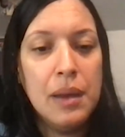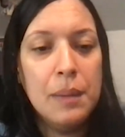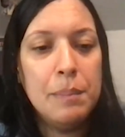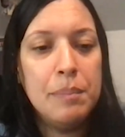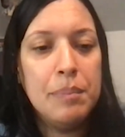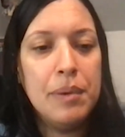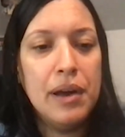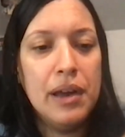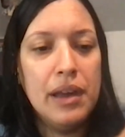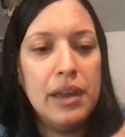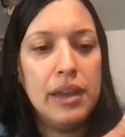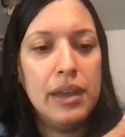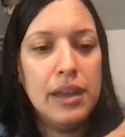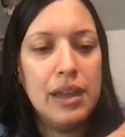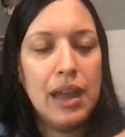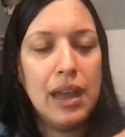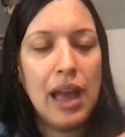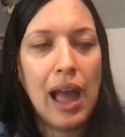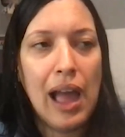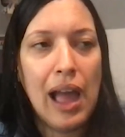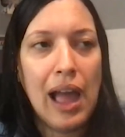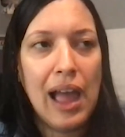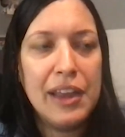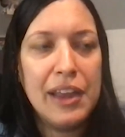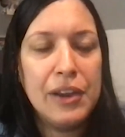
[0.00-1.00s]
But
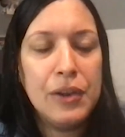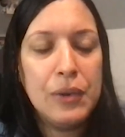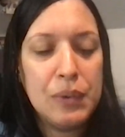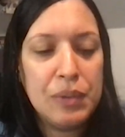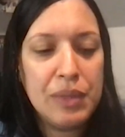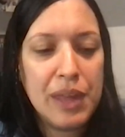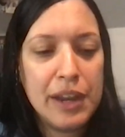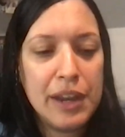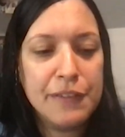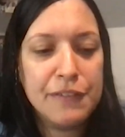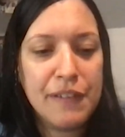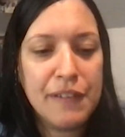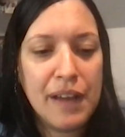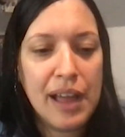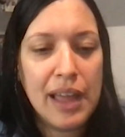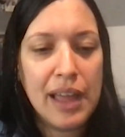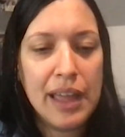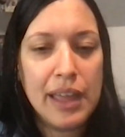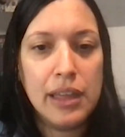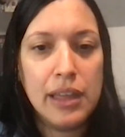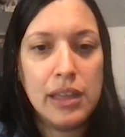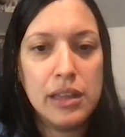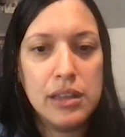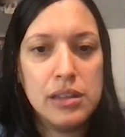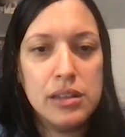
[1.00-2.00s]
I knew that if
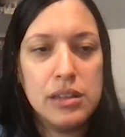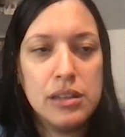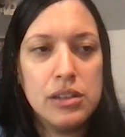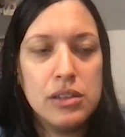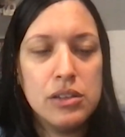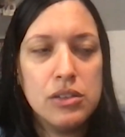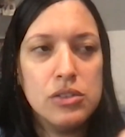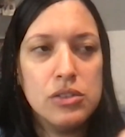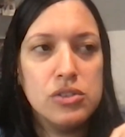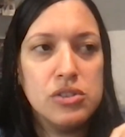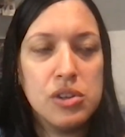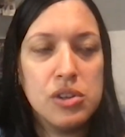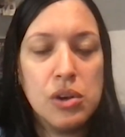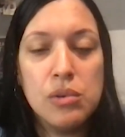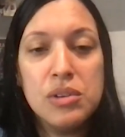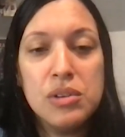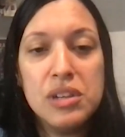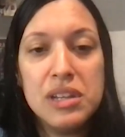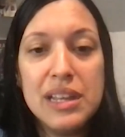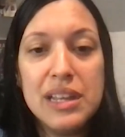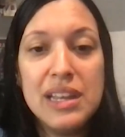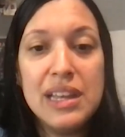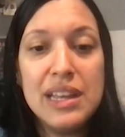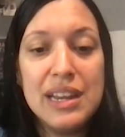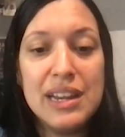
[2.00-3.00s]
I zoned
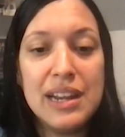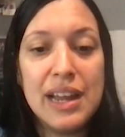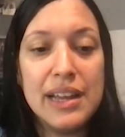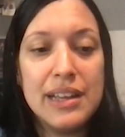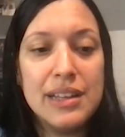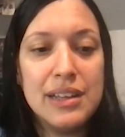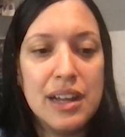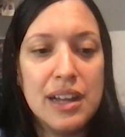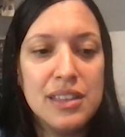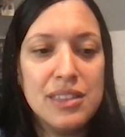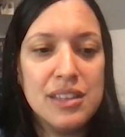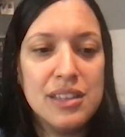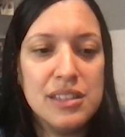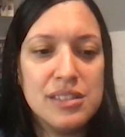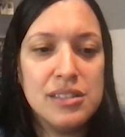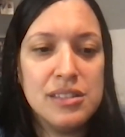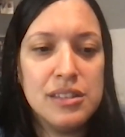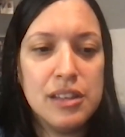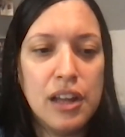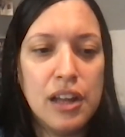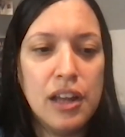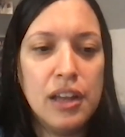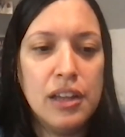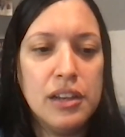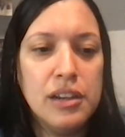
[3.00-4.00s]
in and I got this
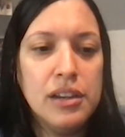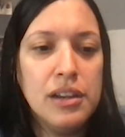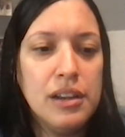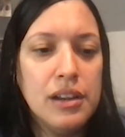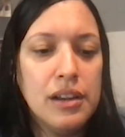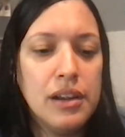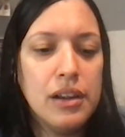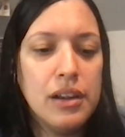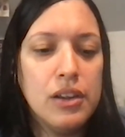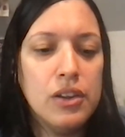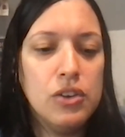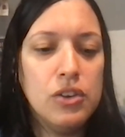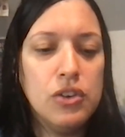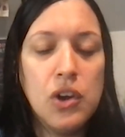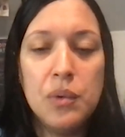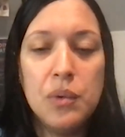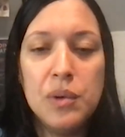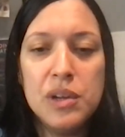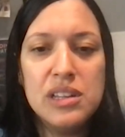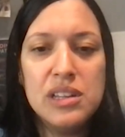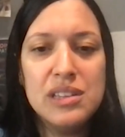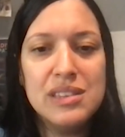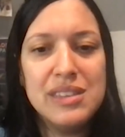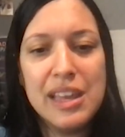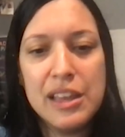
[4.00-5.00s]
done, no one
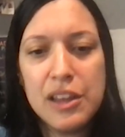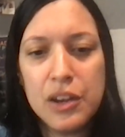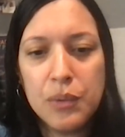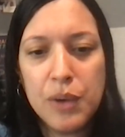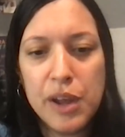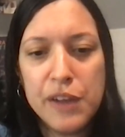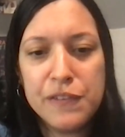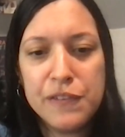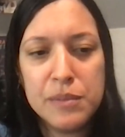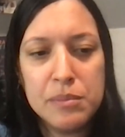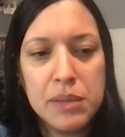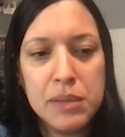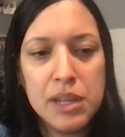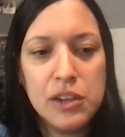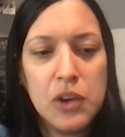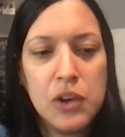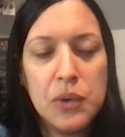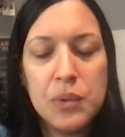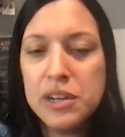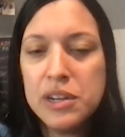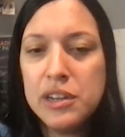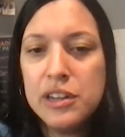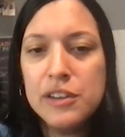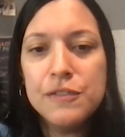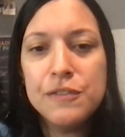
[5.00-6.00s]
could take it away from me. No
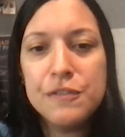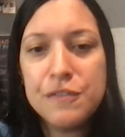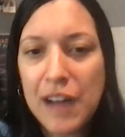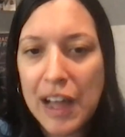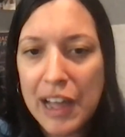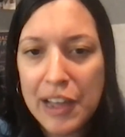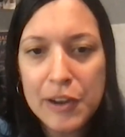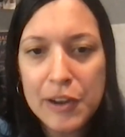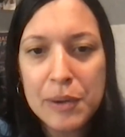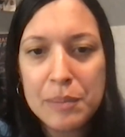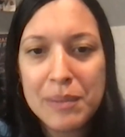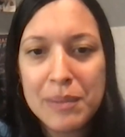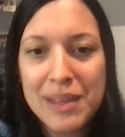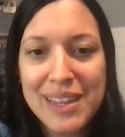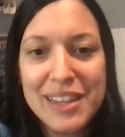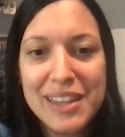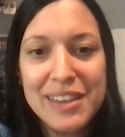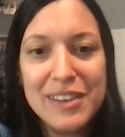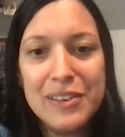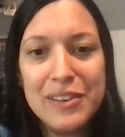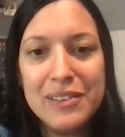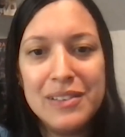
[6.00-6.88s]
one can fire me.